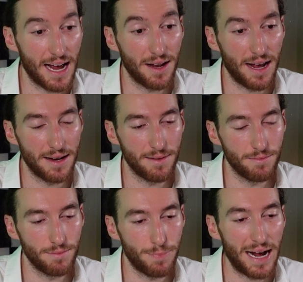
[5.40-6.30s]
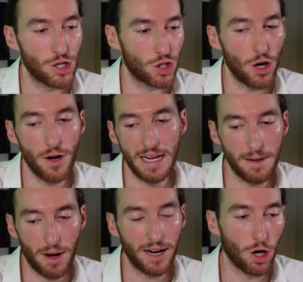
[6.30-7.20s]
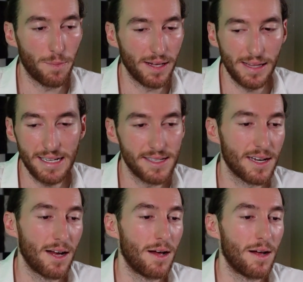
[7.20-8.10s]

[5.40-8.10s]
at page 30 in my copy at least,